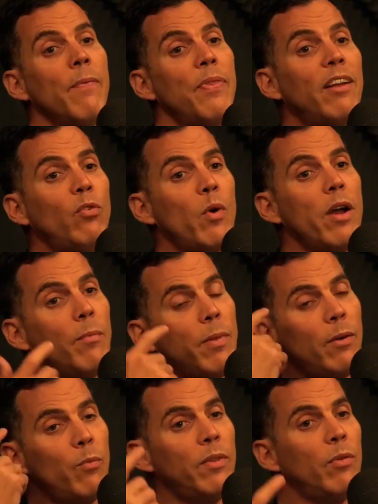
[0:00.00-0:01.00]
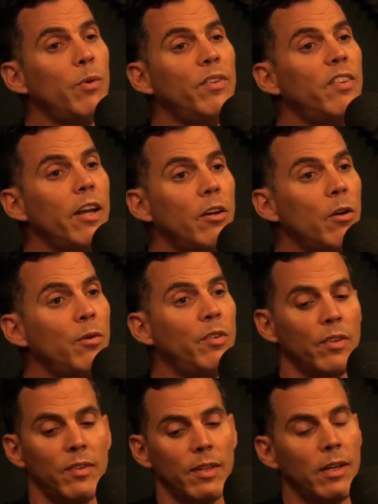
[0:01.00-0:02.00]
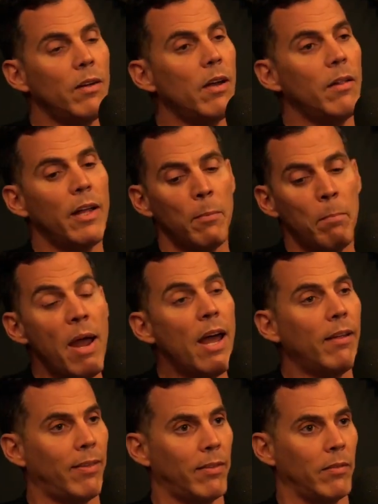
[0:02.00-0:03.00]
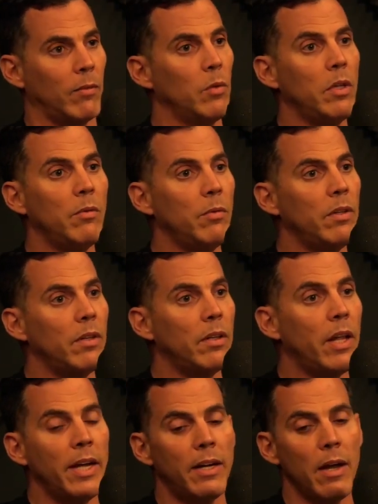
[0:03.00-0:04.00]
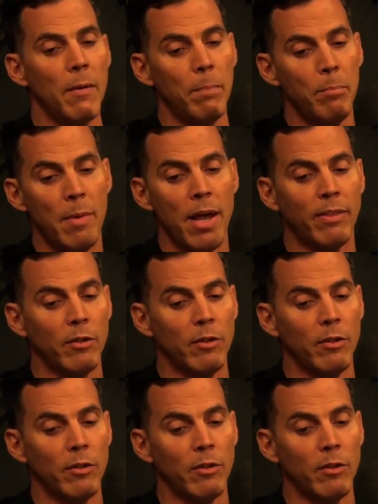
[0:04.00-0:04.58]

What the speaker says: That's why I'm like with psychosis, like meth, meth will